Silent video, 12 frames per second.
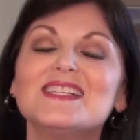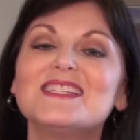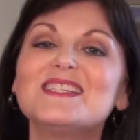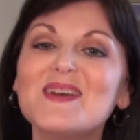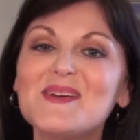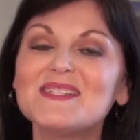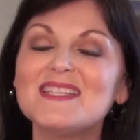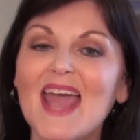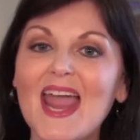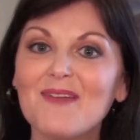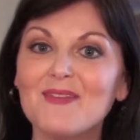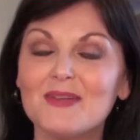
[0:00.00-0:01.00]
So
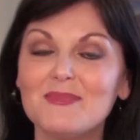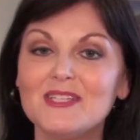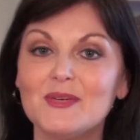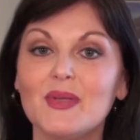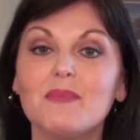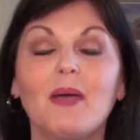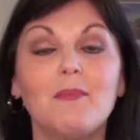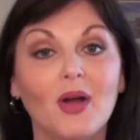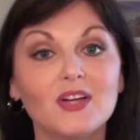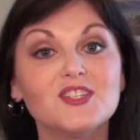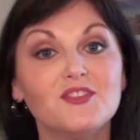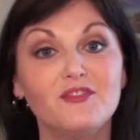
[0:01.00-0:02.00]
today I'm going to be doing my
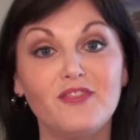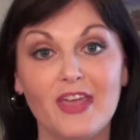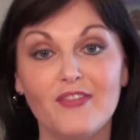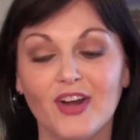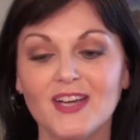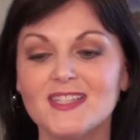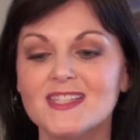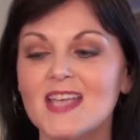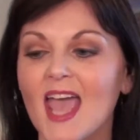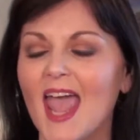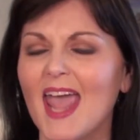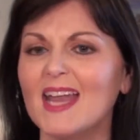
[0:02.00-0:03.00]
March
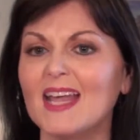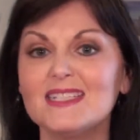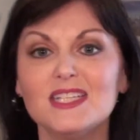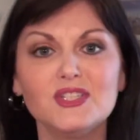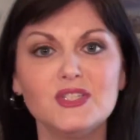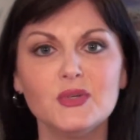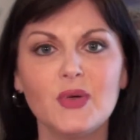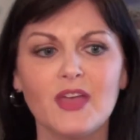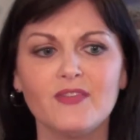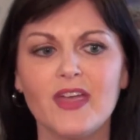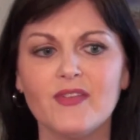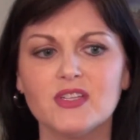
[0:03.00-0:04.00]
favorites, and I didn't do
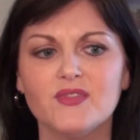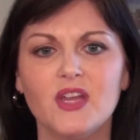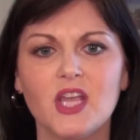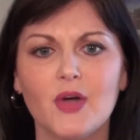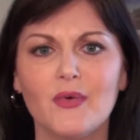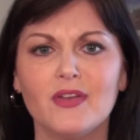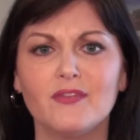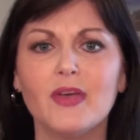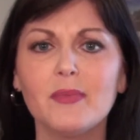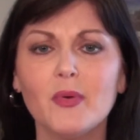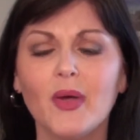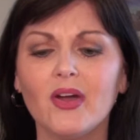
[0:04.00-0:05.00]
a favorites video in
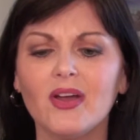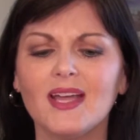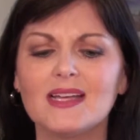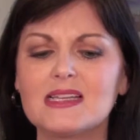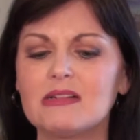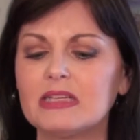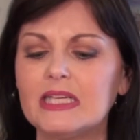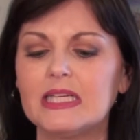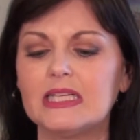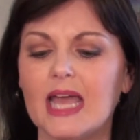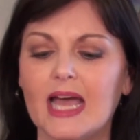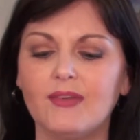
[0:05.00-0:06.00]
February because I really
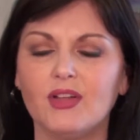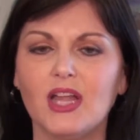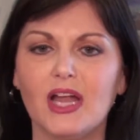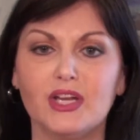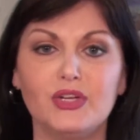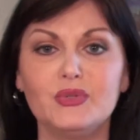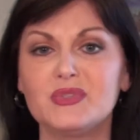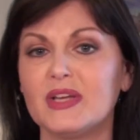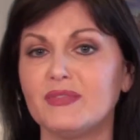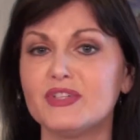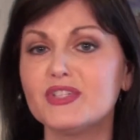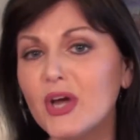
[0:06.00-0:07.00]
didn't have a lot of new
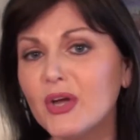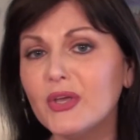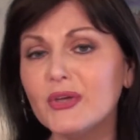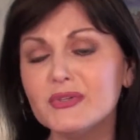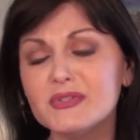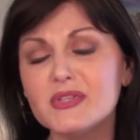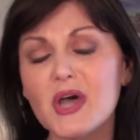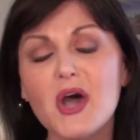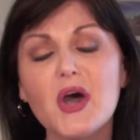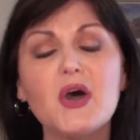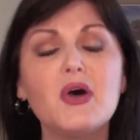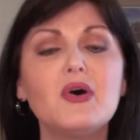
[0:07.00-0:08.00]
stuff to show you,
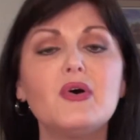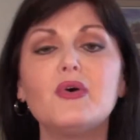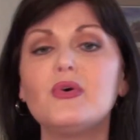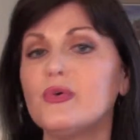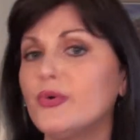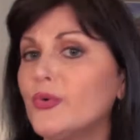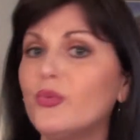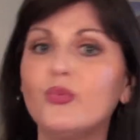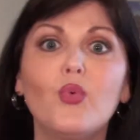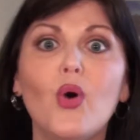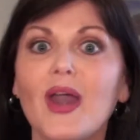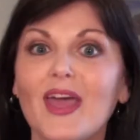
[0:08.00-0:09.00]
so
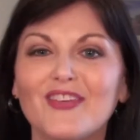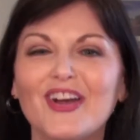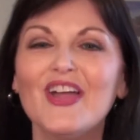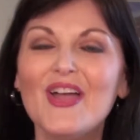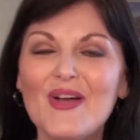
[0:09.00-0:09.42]
whatever.